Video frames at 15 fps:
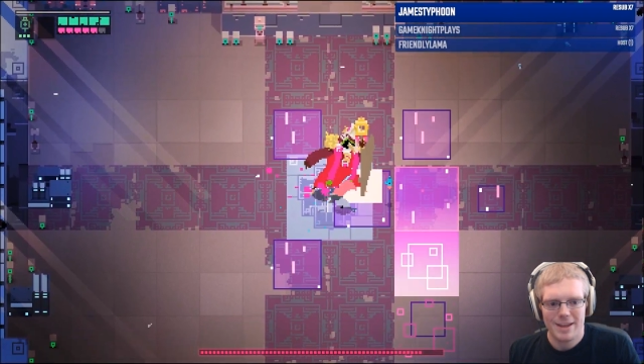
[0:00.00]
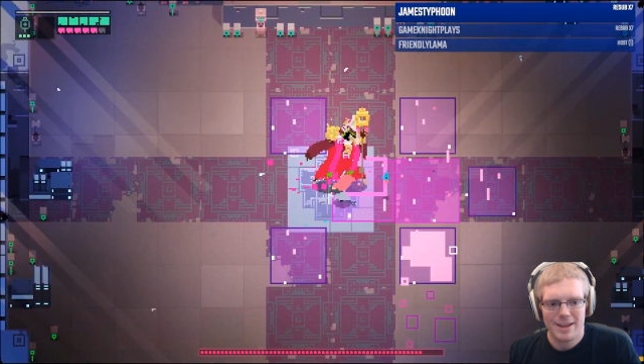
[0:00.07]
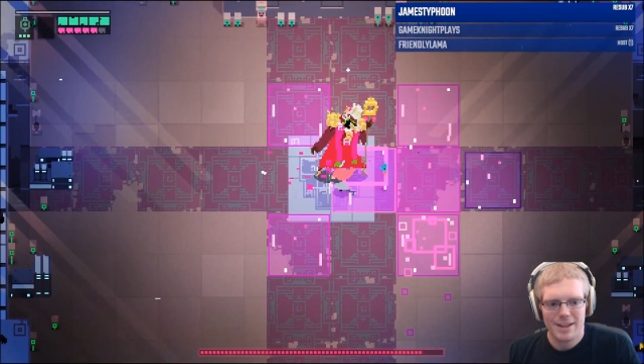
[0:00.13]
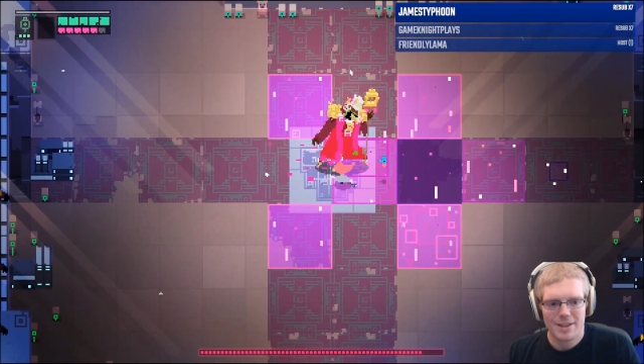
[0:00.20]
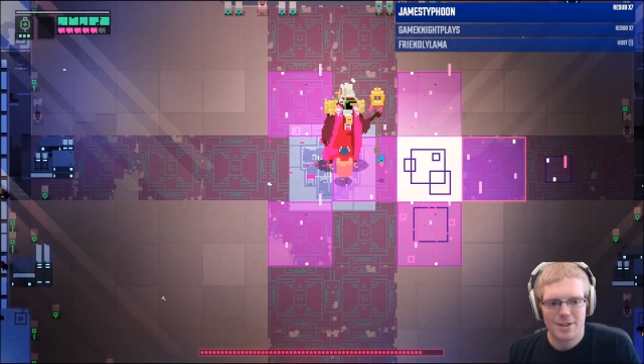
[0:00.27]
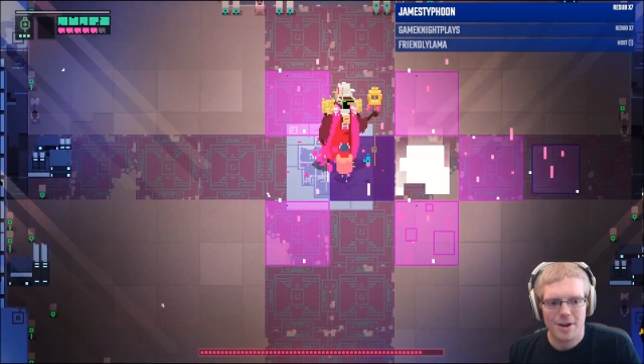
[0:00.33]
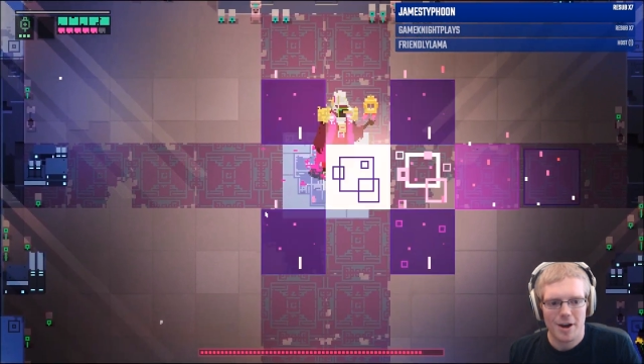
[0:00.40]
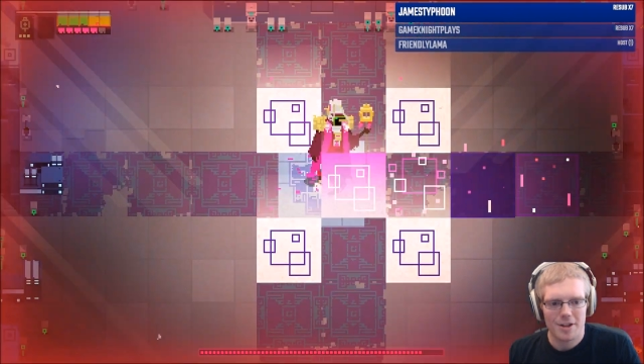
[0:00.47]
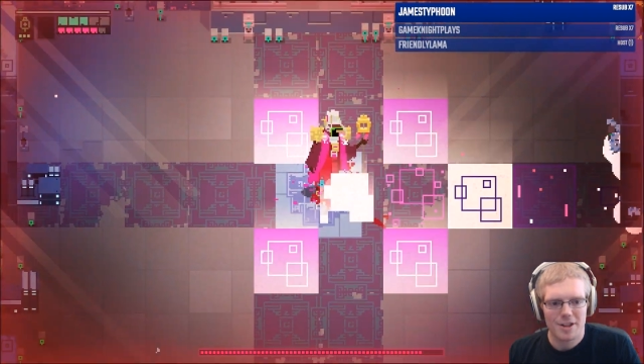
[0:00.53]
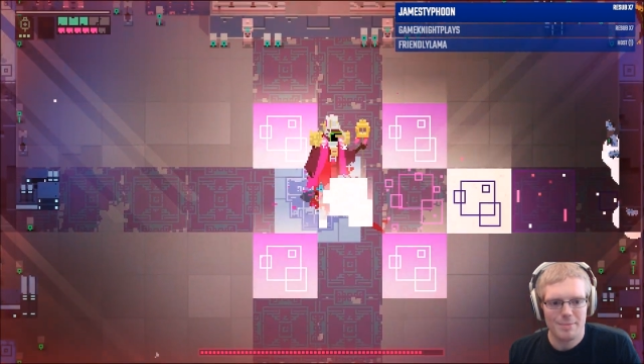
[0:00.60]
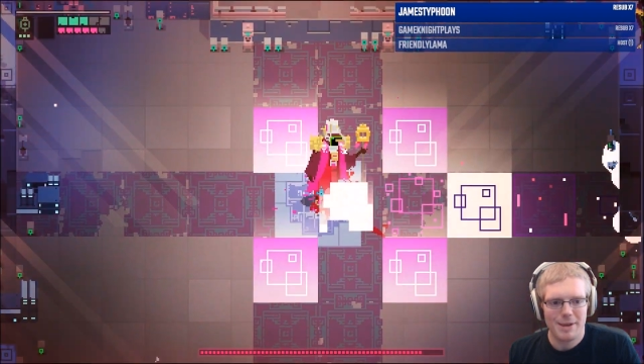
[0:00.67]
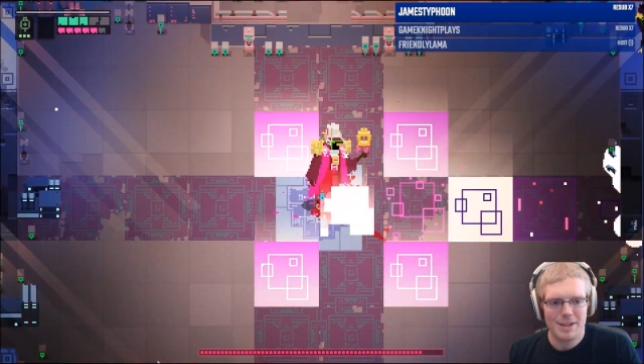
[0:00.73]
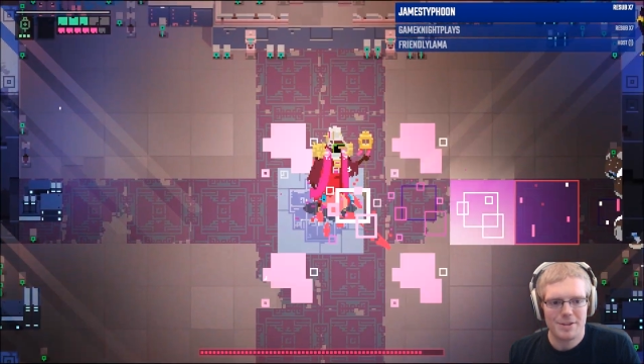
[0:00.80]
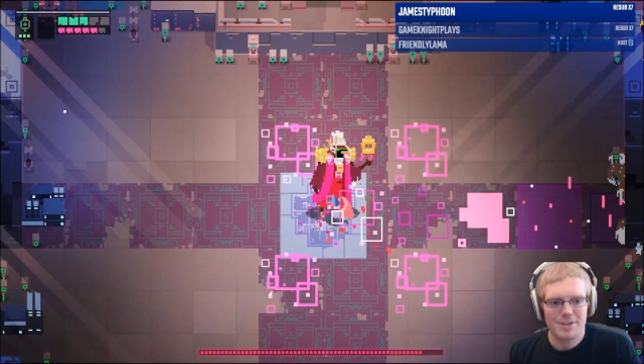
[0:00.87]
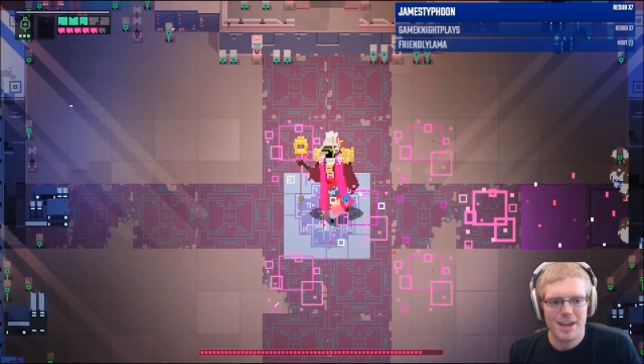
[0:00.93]
It's causing
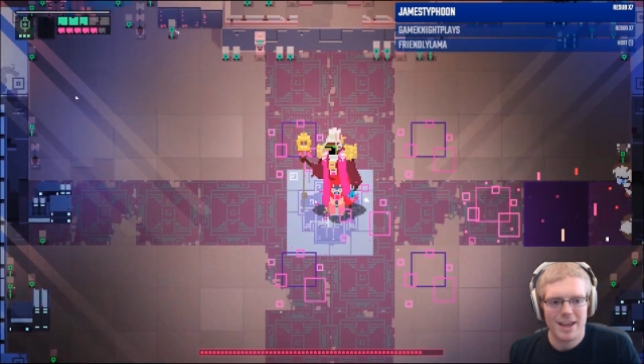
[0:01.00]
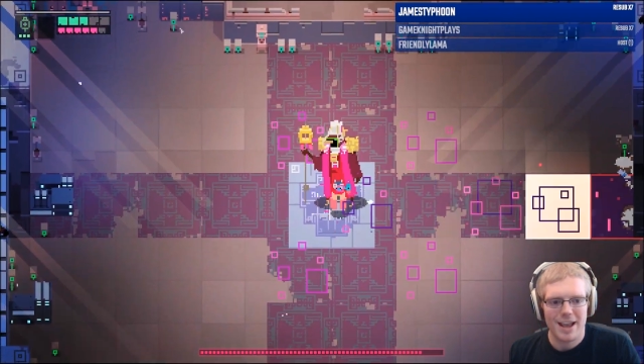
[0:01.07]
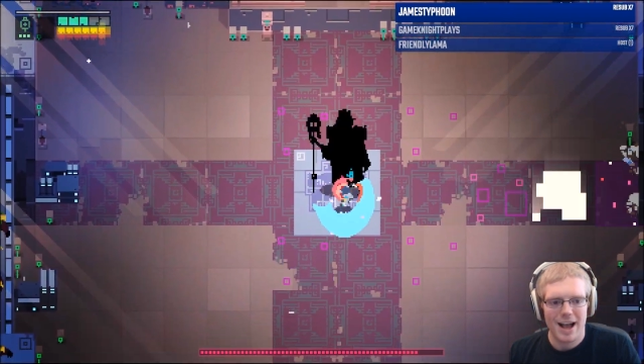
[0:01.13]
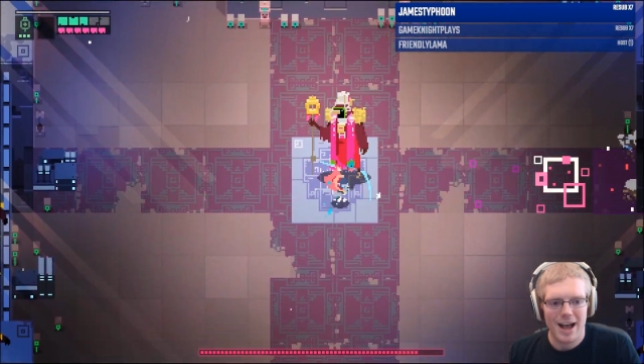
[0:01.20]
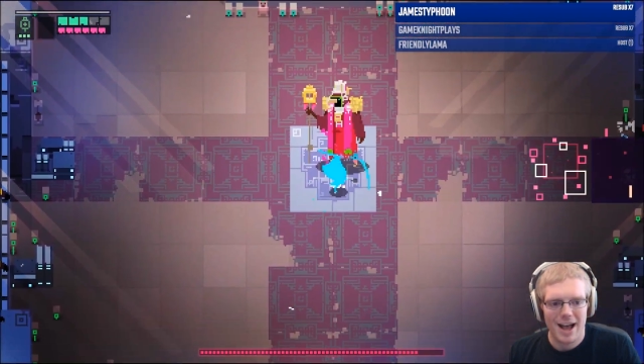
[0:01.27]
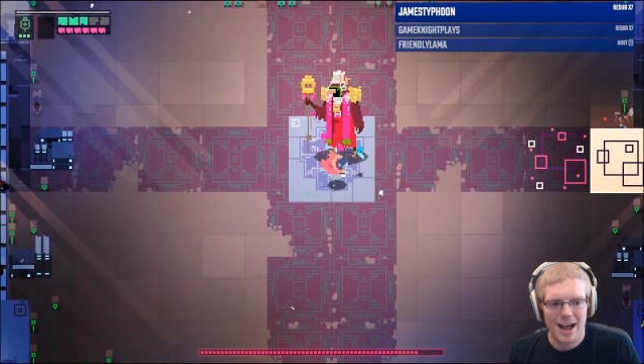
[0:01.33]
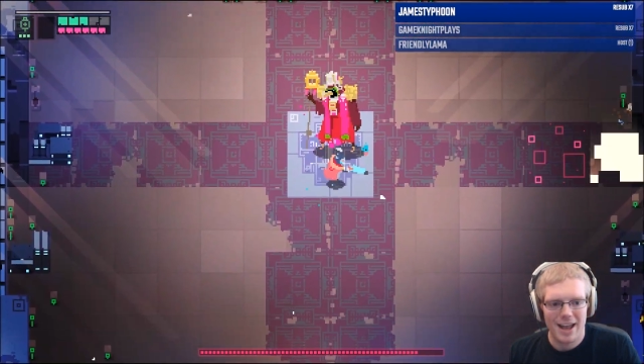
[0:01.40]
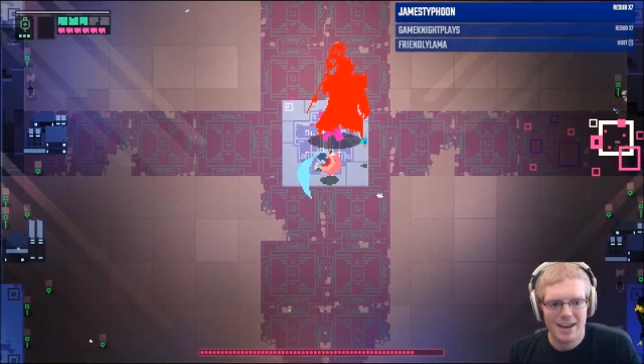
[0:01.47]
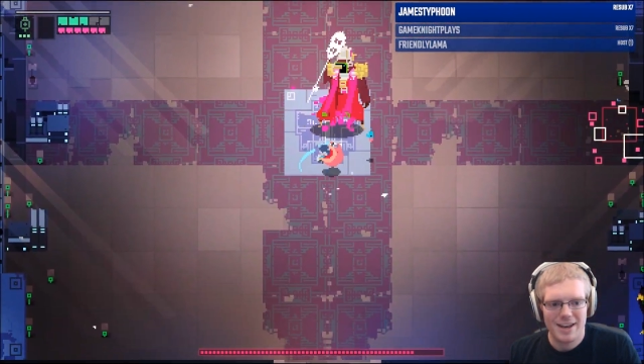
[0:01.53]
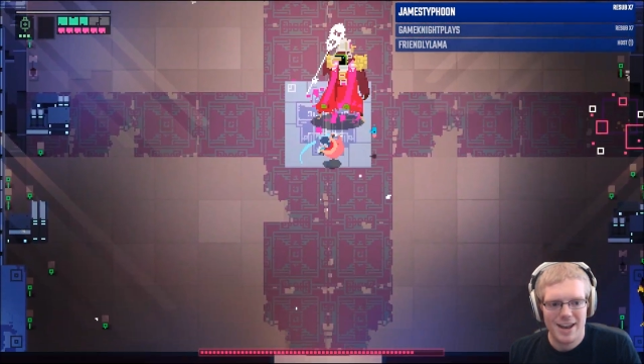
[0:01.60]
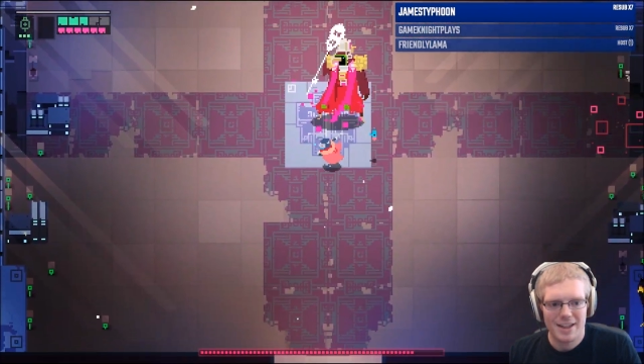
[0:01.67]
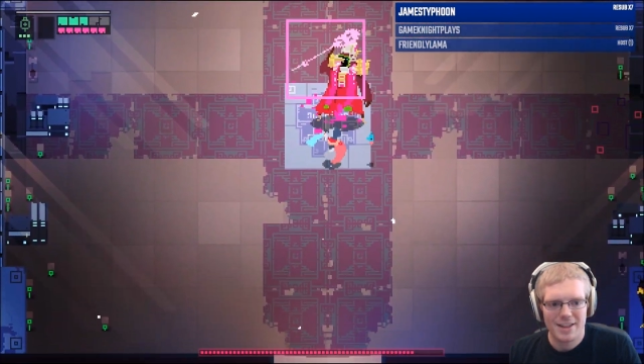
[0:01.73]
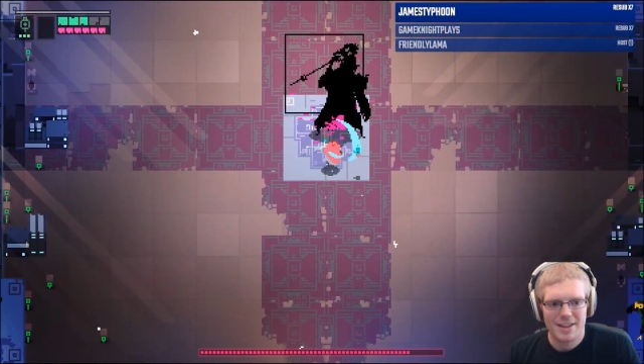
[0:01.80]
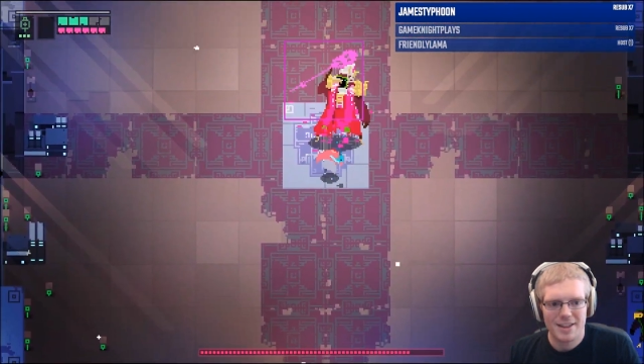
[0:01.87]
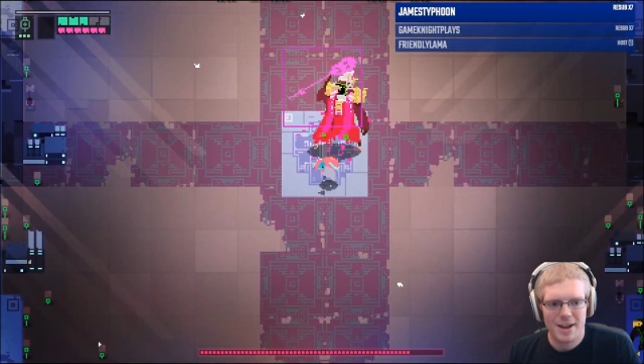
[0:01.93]
me to take
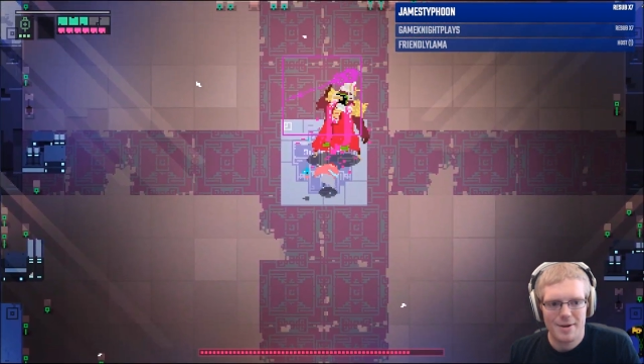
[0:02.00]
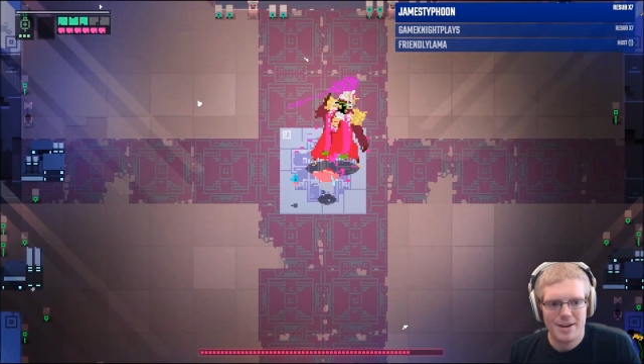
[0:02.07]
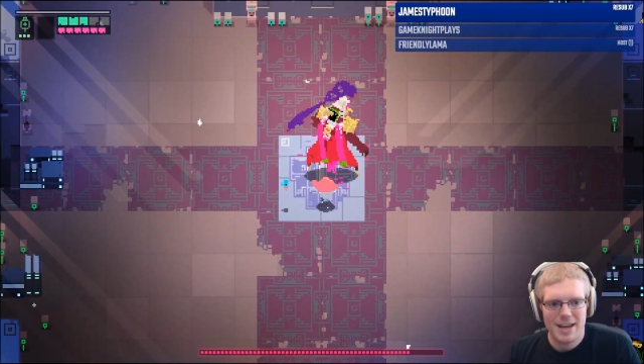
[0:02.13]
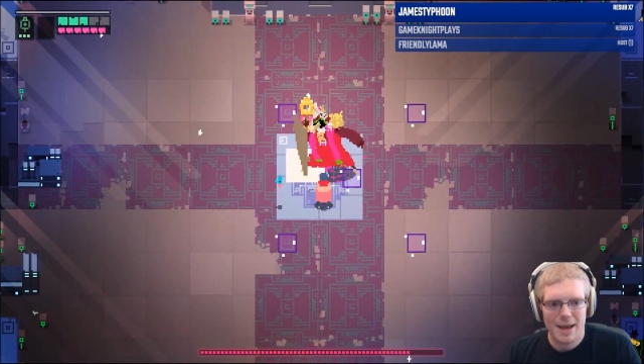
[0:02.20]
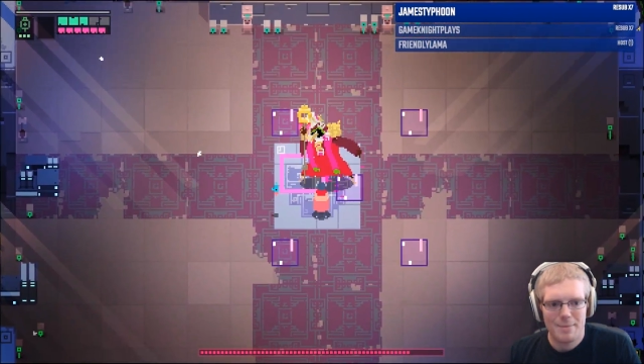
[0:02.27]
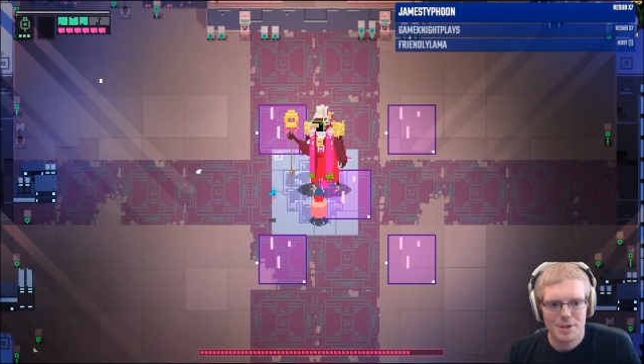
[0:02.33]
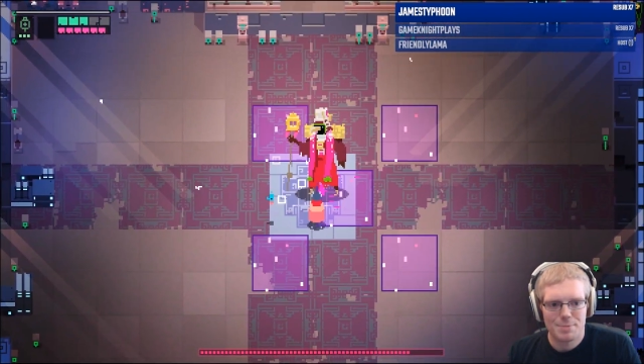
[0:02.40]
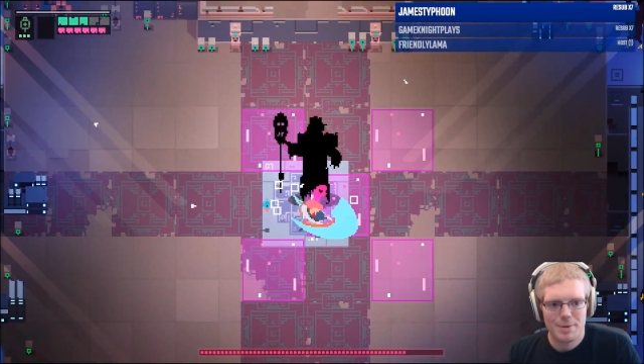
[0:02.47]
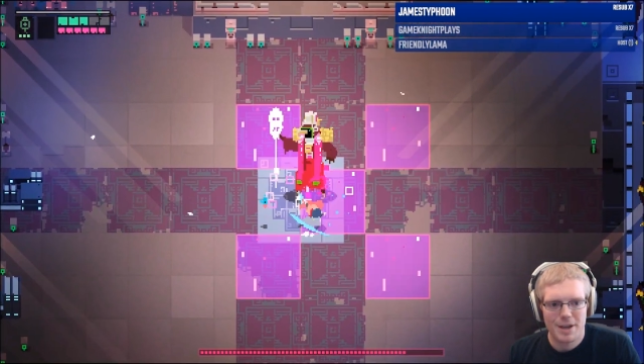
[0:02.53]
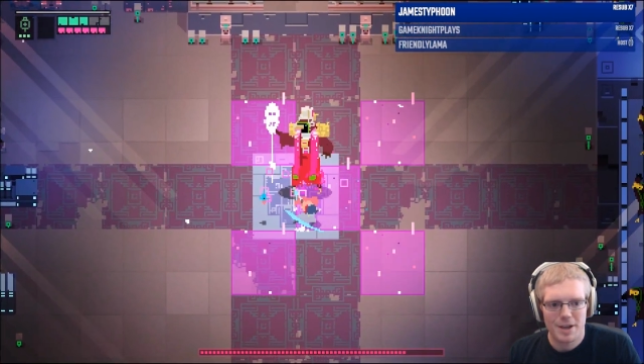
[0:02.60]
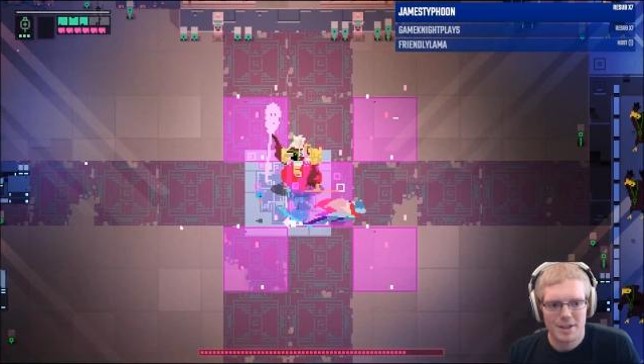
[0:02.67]
unnecessary damage because